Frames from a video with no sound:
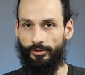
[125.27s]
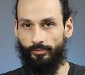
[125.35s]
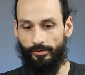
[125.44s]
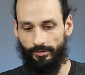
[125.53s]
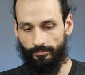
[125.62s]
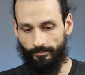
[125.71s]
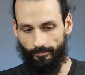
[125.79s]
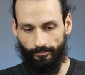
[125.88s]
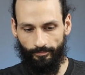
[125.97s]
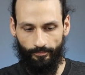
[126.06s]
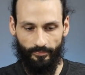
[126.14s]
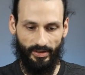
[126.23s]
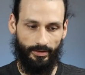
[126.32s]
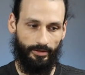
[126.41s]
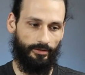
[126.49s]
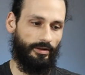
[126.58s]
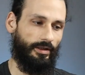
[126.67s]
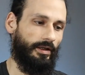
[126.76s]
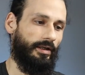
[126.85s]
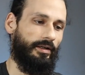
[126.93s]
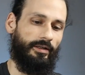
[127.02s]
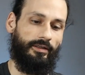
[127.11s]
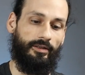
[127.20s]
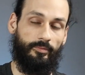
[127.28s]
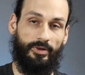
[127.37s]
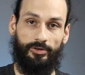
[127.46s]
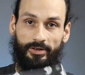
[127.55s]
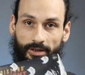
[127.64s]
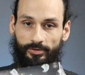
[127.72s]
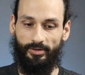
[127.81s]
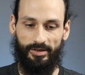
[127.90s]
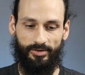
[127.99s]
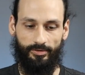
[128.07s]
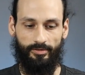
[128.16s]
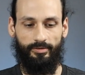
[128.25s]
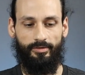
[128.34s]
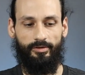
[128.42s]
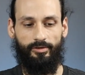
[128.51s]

a token in it. And so yeah, so that's your